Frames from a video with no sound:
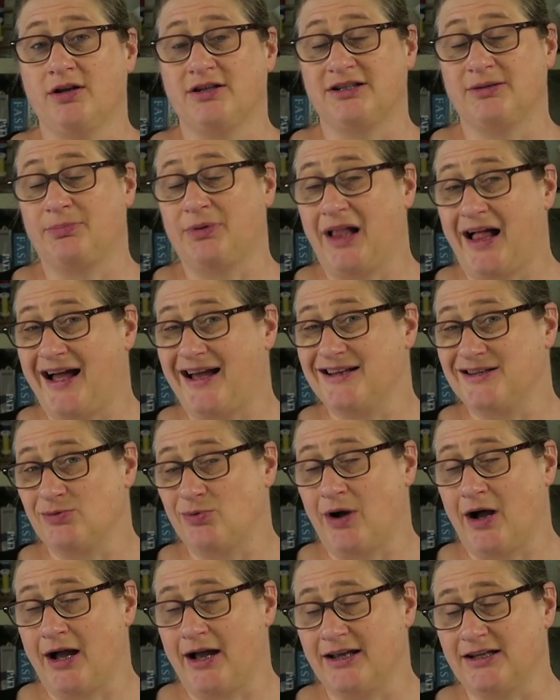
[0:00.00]
supplies
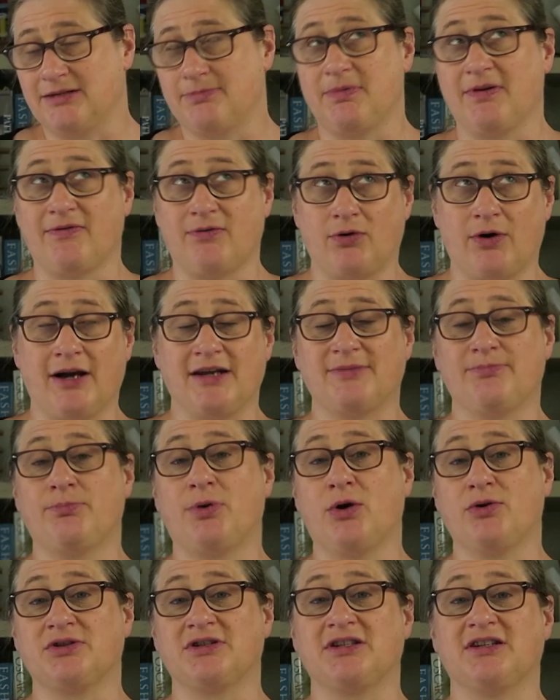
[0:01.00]
wise before I
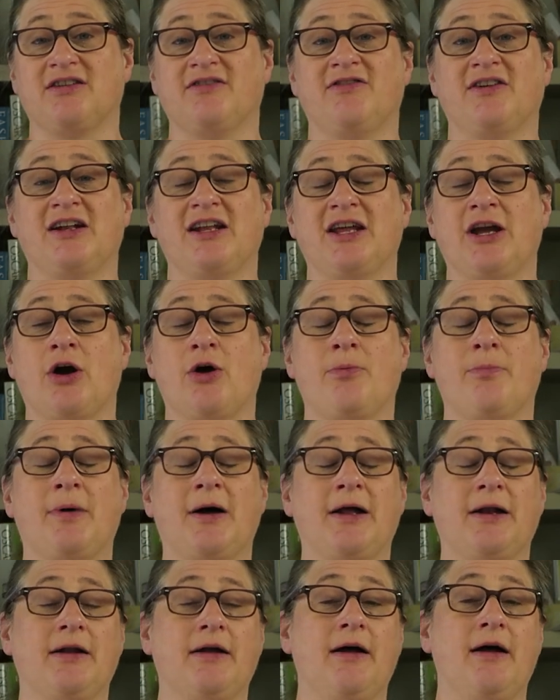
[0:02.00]
posted a video,
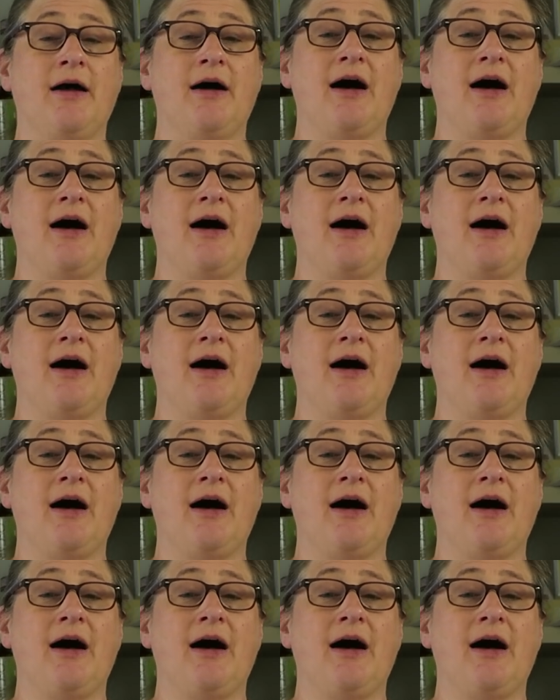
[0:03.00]
but